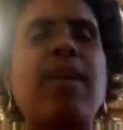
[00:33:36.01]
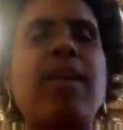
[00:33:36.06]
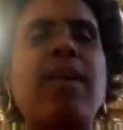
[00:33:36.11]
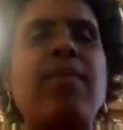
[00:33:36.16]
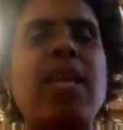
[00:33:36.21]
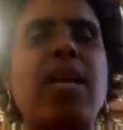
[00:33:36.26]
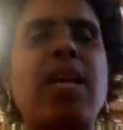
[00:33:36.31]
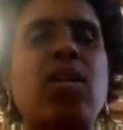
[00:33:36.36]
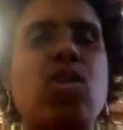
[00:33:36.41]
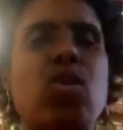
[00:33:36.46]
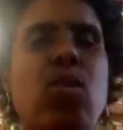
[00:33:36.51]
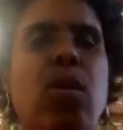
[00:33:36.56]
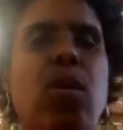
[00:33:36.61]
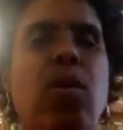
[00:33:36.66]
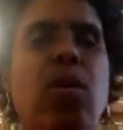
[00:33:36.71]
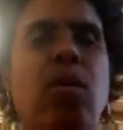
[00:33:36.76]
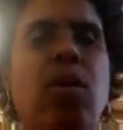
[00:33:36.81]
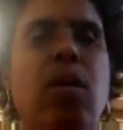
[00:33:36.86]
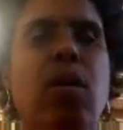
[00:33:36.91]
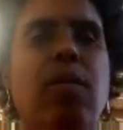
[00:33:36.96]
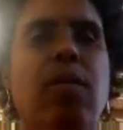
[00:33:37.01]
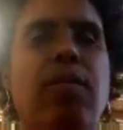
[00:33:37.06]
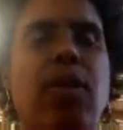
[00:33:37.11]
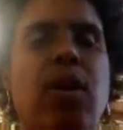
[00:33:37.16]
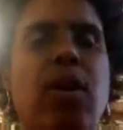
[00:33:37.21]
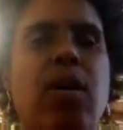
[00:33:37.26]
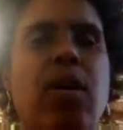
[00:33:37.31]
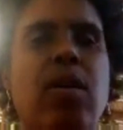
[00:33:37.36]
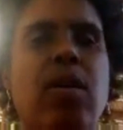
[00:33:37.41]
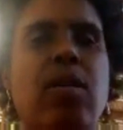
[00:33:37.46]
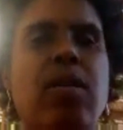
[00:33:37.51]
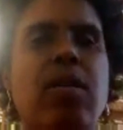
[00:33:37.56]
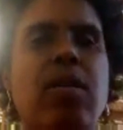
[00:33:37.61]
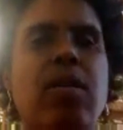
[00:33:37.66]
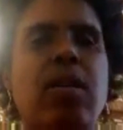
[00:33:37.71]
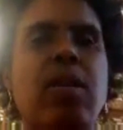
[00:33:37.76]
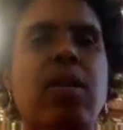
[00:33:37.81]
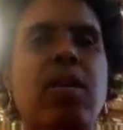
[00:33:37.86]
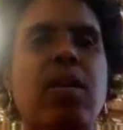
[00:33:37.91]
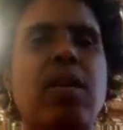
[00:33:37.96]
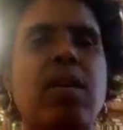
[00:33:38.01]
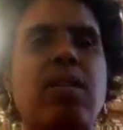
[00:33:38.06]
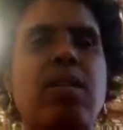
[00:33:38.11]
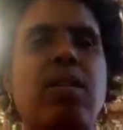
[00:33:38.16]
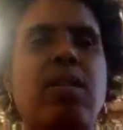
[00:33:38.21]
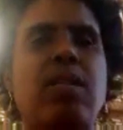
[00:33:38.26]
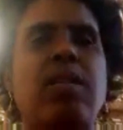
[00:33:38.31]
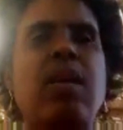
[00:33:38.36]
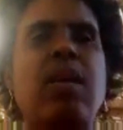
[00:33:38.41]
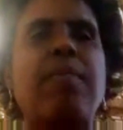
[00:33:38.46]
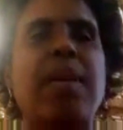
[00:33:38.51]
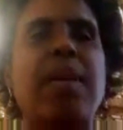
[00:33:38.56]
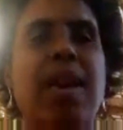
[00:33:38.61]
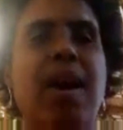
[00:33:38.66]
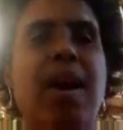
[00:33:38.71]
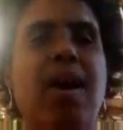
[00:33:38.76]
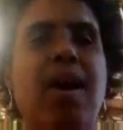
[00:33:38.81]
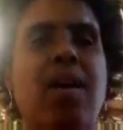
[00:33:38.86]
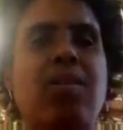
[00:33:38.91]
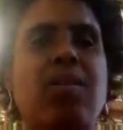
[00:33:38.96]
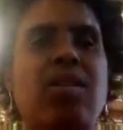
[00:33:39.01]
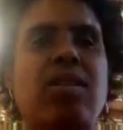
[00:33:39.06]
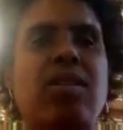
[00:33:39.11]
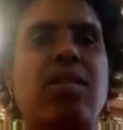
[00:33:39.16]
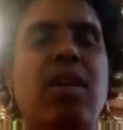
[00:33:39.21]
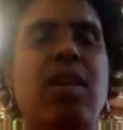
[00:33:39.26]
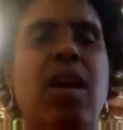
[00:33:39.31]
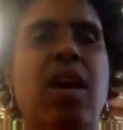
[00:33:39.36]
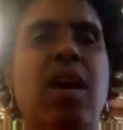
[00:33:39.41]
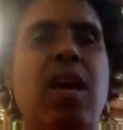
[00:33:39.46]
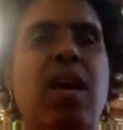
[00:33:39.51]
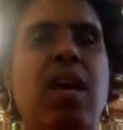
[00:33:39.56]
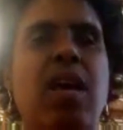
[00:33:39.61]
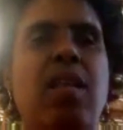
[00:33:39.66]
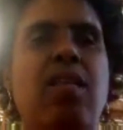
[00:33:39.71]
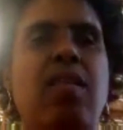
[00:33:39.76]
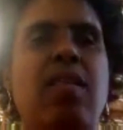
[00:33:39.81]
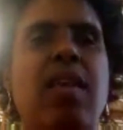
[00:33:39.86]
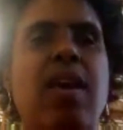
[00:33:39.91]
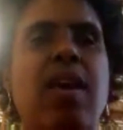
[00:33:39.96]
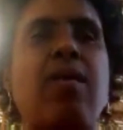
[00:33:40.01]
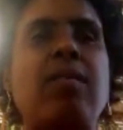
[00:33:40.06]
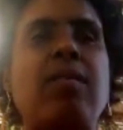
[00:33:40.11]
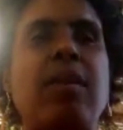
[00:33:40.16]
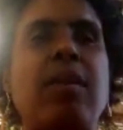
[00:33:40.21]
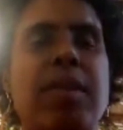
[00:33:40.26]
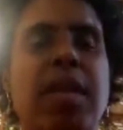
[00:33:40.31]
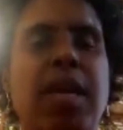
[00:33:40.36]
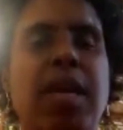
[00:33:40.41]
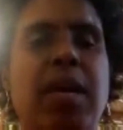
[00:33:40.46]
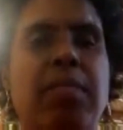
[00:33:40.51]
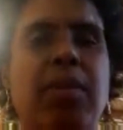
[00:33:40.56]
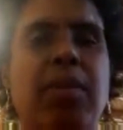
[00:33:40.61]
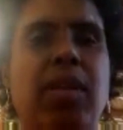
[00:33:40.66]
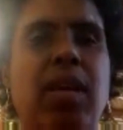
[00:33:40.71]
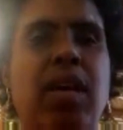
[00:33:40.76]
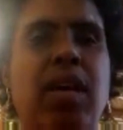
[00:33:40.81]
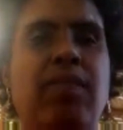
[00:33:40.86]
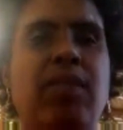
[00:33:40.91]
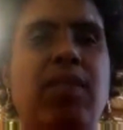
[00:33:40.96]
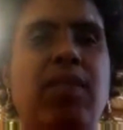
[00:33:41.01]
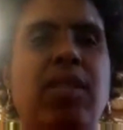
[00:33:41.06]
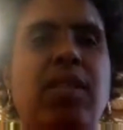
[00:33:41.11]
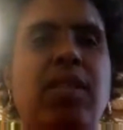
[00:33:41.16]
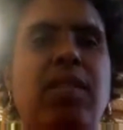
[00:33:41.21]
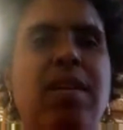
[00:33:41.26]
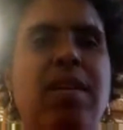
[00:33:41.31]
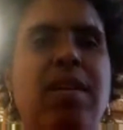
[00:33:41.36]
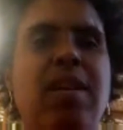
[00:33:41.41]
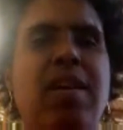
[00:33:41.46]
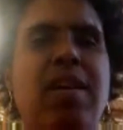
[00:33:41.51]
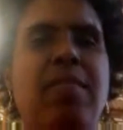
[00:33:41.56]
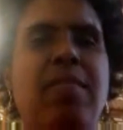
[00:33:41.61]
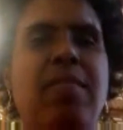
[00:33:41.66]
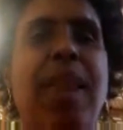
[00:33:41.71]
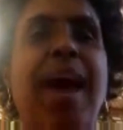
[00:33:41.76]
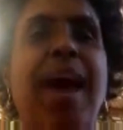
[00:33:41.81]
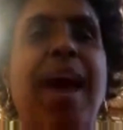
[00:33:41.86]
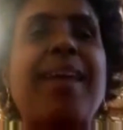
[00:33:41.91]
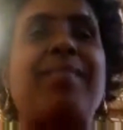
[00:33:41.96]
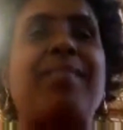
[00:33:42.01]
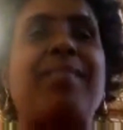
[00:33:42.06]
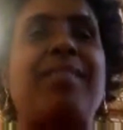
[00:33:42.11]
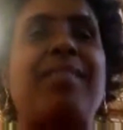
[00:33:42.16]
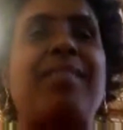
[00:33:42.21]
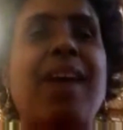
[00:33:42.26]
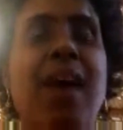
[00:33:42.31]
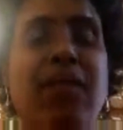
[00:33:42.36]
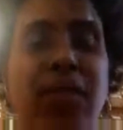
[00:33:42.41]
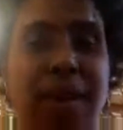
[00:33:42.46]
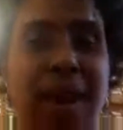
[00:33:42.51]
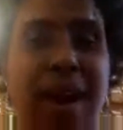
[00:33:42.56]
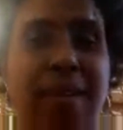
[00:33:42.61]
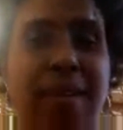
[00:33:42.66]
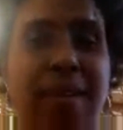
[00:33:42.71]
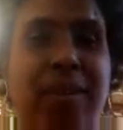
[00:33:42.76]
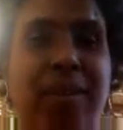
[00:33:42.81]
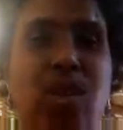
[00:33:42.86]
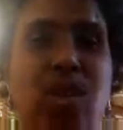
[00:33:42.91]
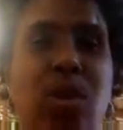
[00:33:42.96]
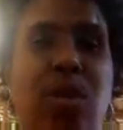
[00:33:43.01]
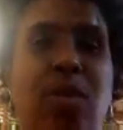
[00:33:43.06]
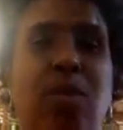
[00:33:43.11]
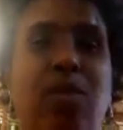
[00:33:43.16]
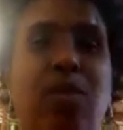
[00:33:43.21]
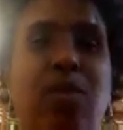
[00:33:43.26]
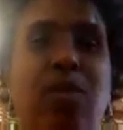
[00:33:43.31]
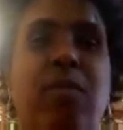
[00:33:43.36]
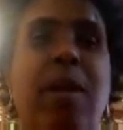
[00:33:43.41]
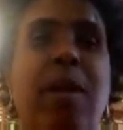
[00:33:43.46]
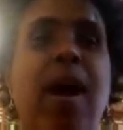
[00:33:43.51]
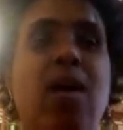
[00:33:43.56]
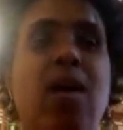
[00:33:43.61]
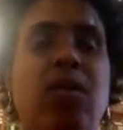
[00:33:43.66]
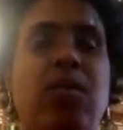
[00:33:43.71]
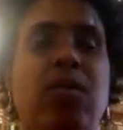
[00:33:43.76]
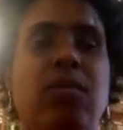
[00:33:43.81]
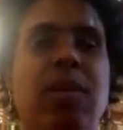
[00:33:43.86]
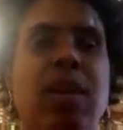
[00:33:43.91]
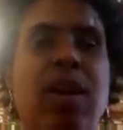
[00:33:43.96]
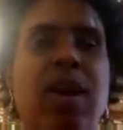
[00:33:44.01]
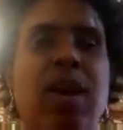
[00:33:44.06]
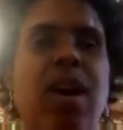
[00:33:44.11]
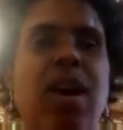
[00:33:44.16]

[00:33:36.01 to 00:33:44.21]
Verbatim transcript: I don't have any control over somebody else and their limiting beliefs, but I definitely have control over my own.